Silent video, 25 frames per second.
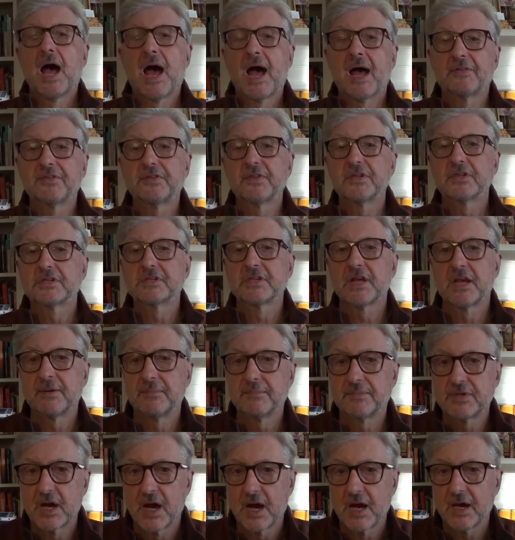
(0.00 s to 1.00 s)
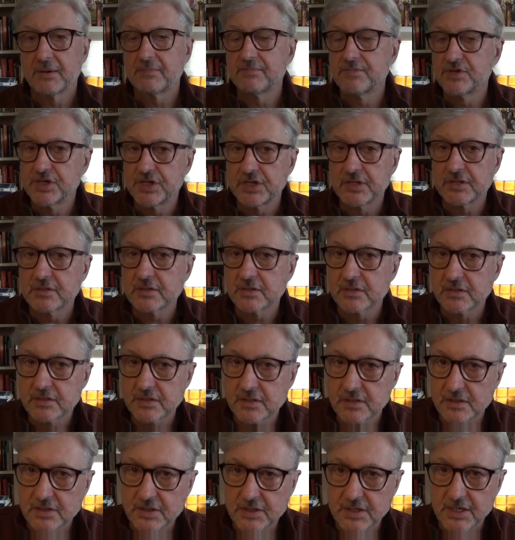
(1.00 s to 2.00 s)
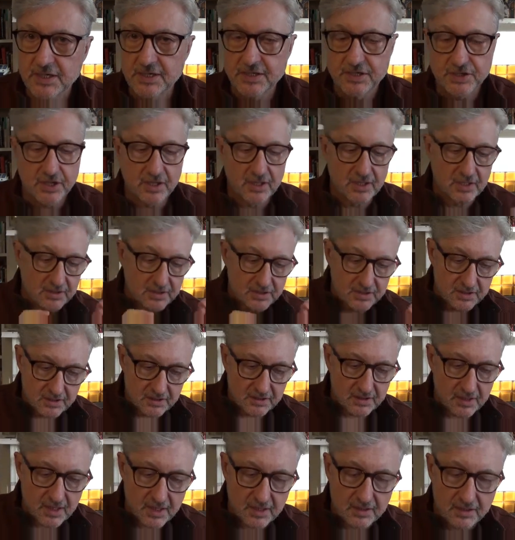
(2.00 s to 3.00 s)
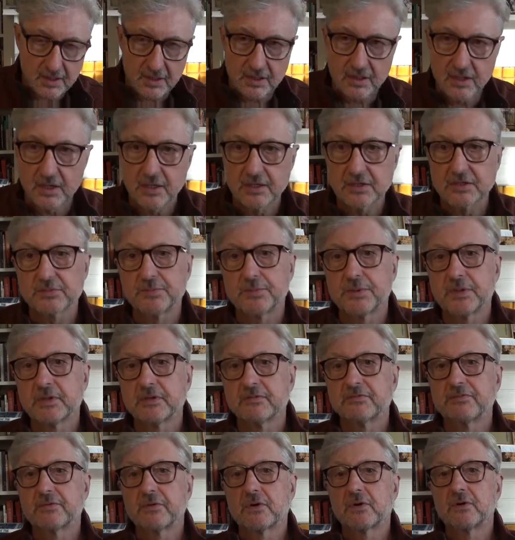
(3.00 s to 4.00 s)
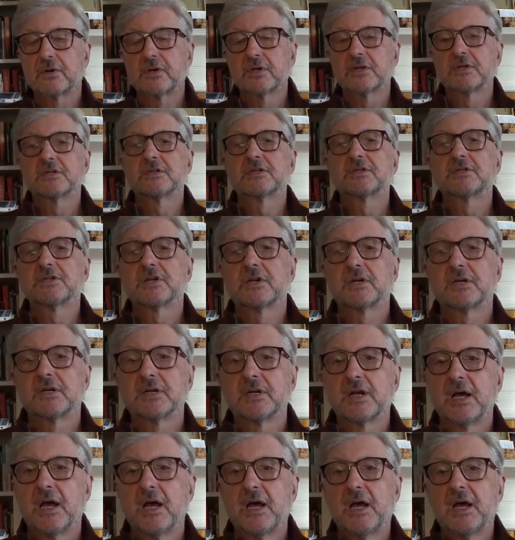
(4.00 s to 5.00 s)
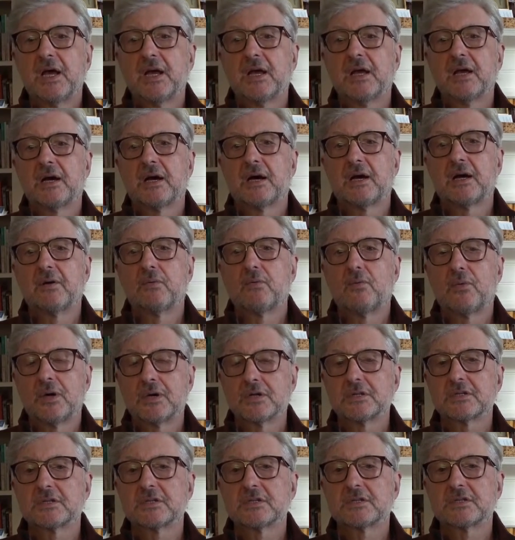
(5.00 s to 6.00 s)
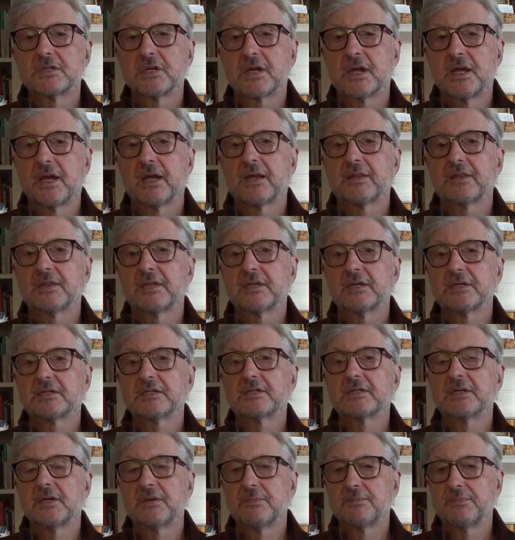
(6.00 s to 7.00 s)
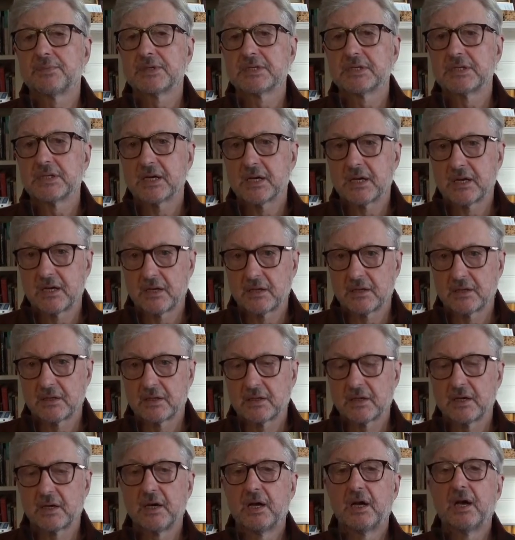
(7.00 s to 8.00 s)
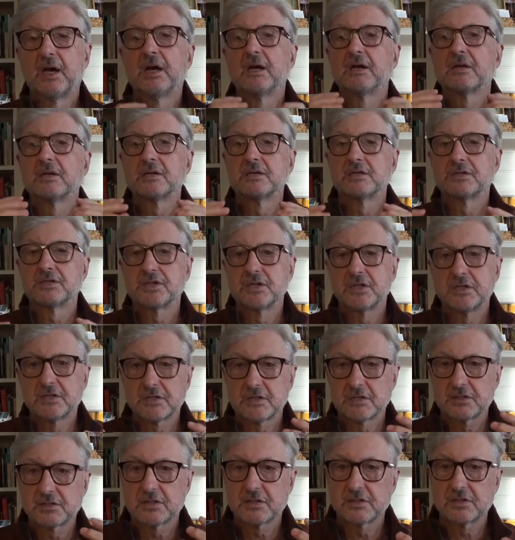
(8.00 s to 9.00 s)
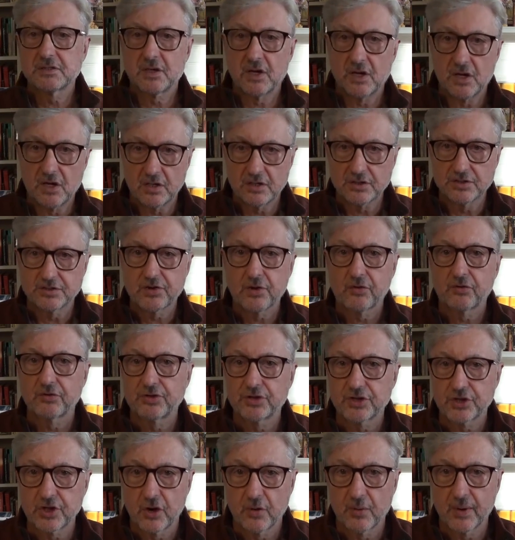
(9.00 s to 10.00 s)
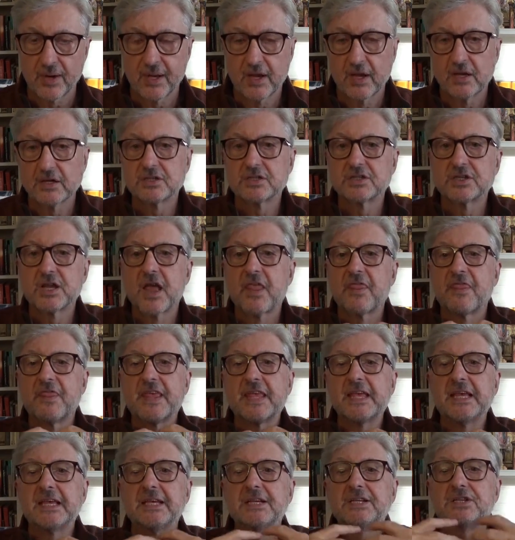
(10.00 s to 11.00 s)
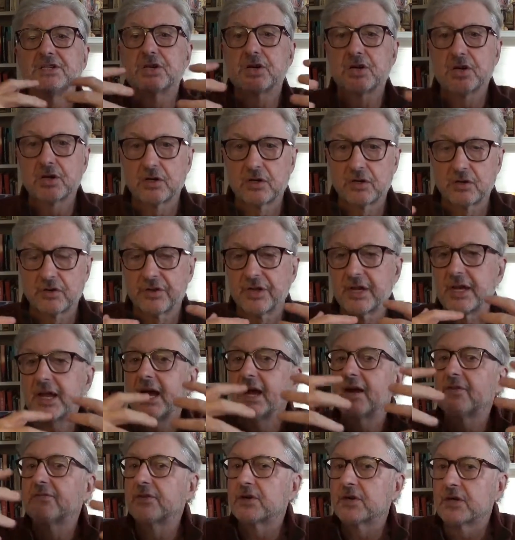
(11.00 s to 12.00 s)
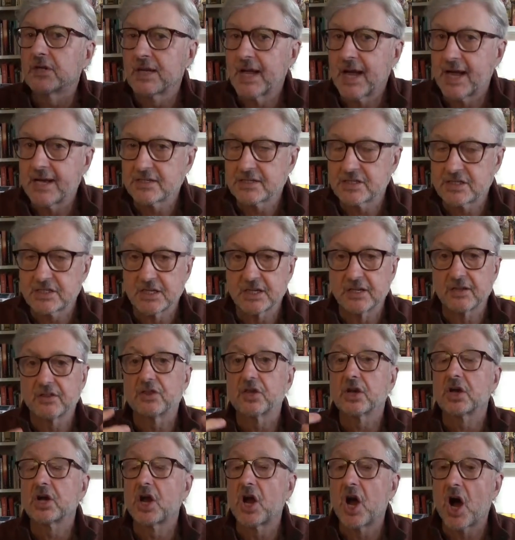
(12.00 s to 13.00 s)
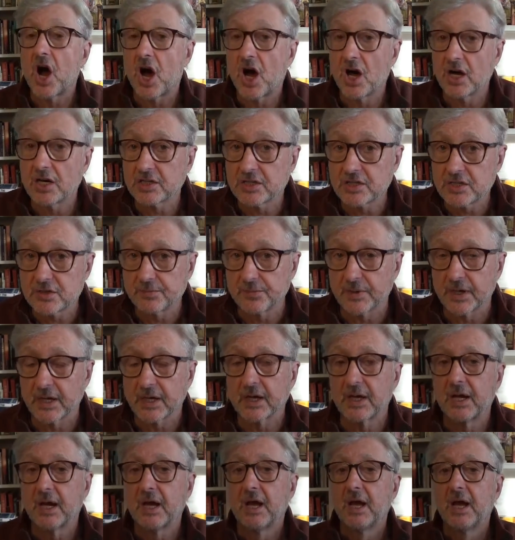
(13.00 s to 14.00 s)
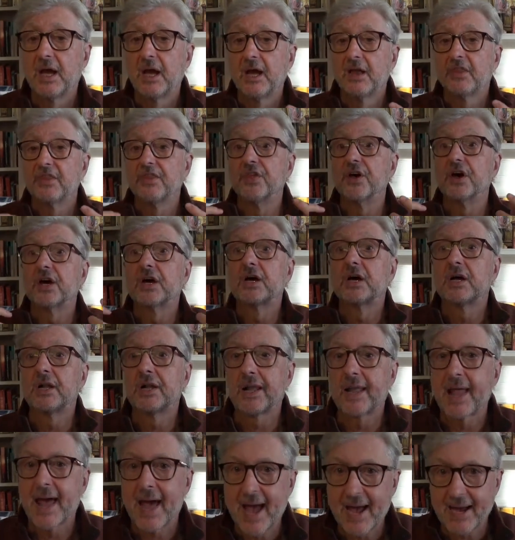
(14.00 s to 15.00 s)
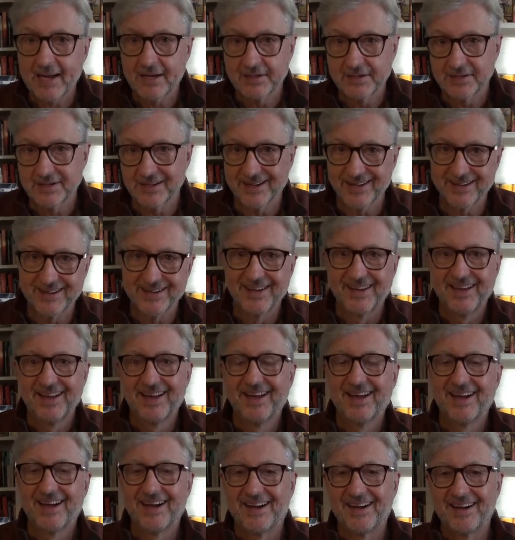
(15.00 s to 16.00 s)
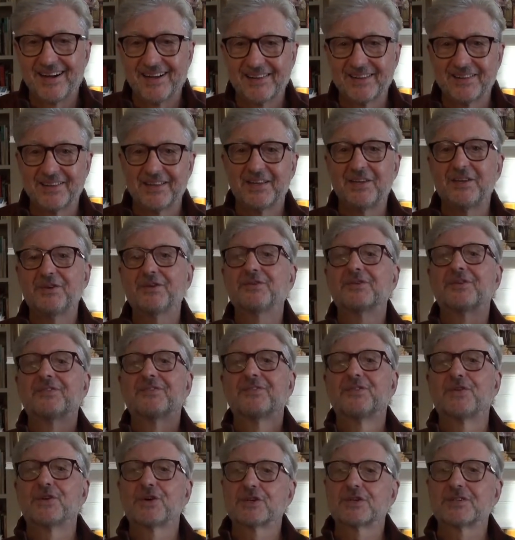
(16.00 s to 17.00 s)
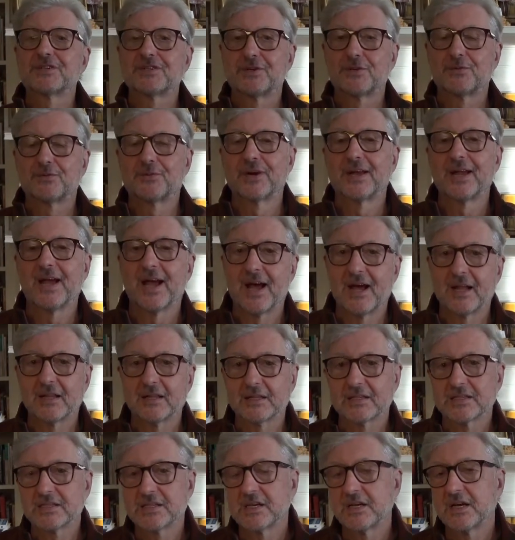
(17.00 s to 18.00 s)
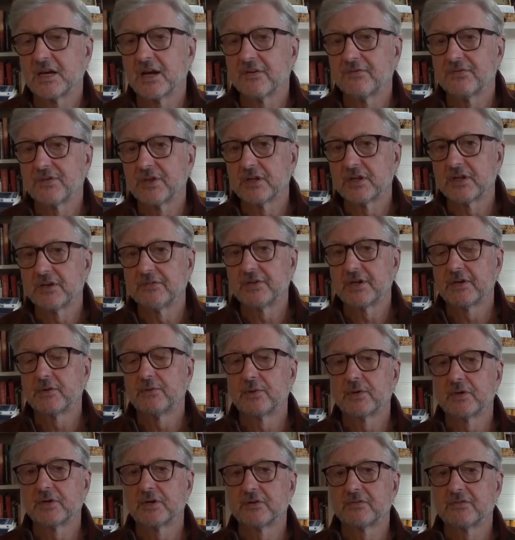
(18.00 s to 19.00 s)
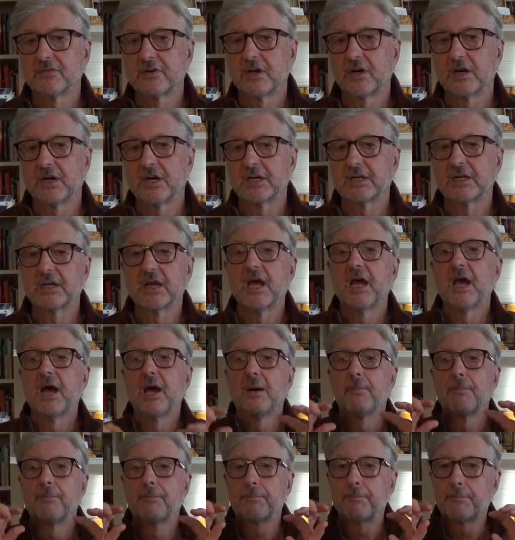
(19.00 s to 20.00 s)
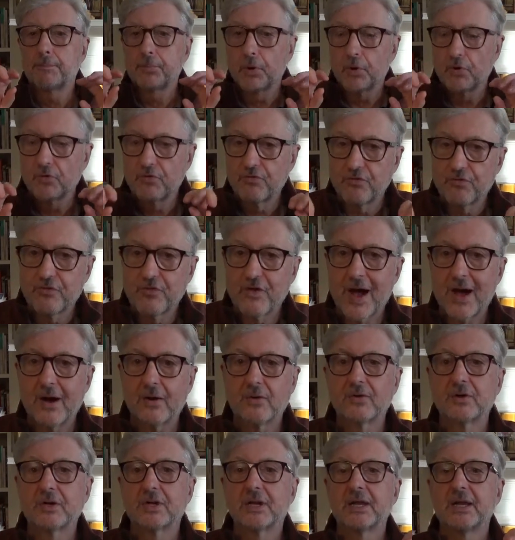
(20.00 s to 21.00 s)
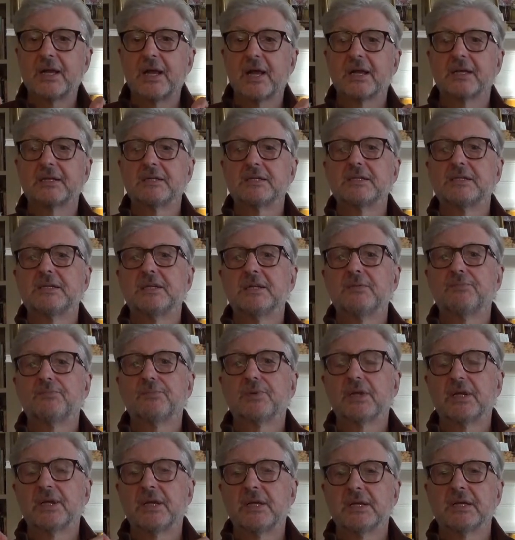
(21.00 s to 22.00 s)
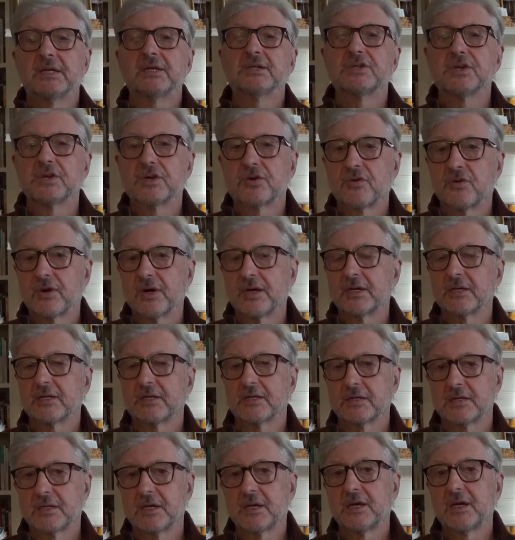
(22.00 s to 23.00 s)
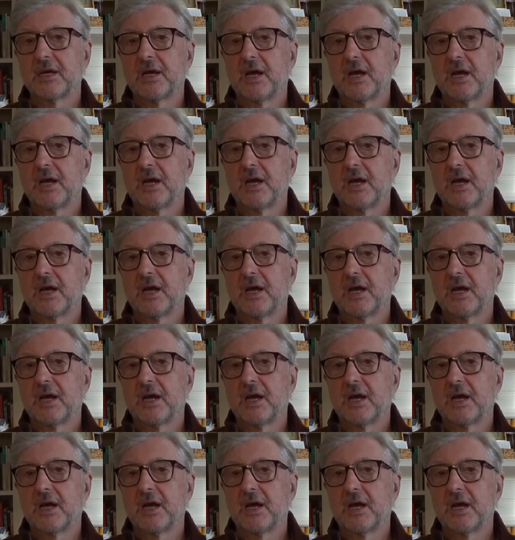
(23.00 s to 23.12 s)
At the same time, Jesus is teaching us, and the Gospel according to John wants us to get this in particular, that Jesus is also showing us the eternal, the everlasting, the cosmic, the galactic, the universal reality of the living Word of God, profoundly and deeply integrated